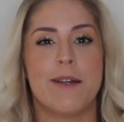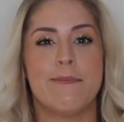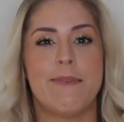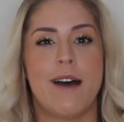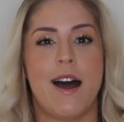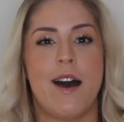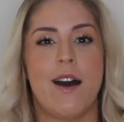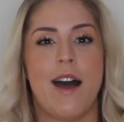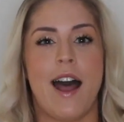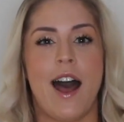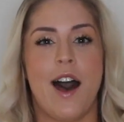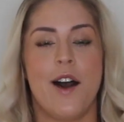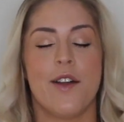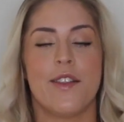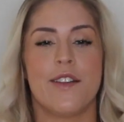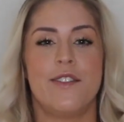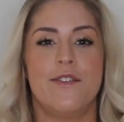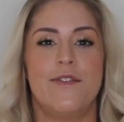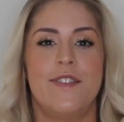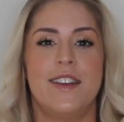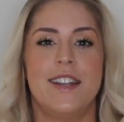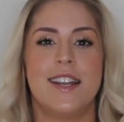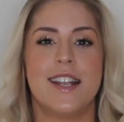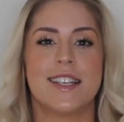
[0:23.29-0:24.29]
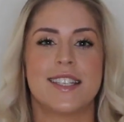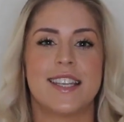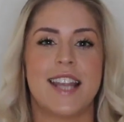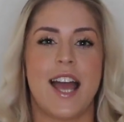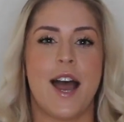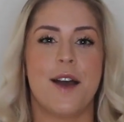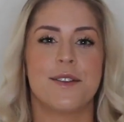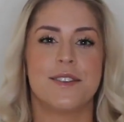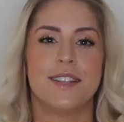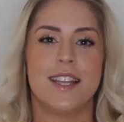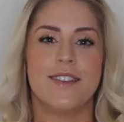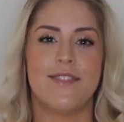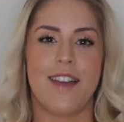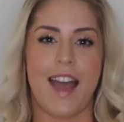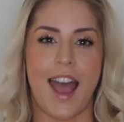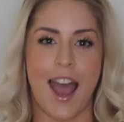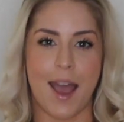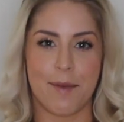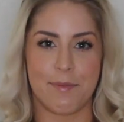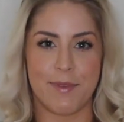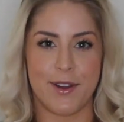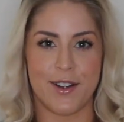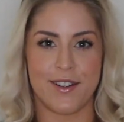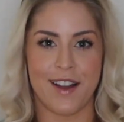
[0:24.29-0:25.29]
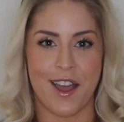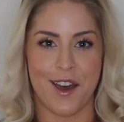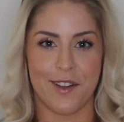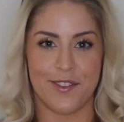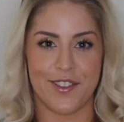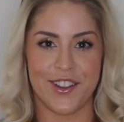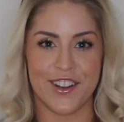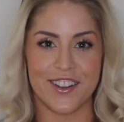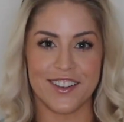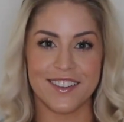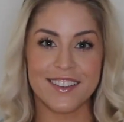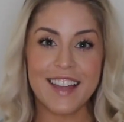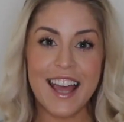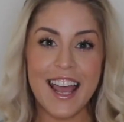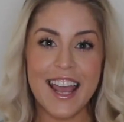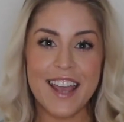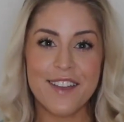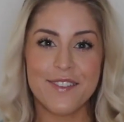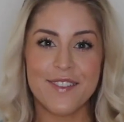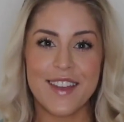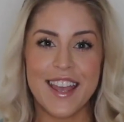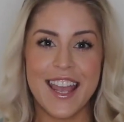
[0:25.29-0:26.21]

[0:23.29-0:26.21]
about health and fitness and how to live a happier and healthier life,